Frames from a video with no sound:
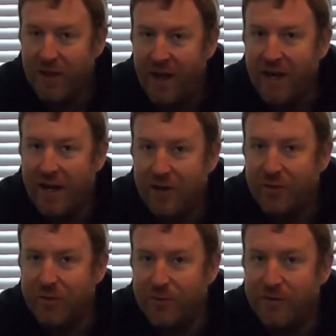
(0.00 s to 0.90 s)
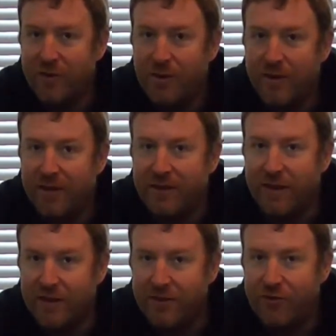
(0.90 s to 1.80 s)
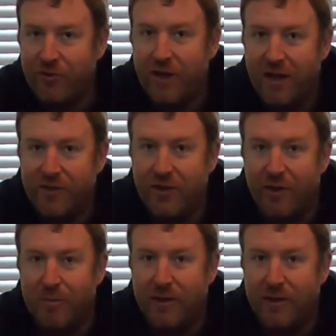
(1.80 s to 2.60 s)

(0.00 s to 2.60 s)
I gotta do a review on this thing and let you guys know,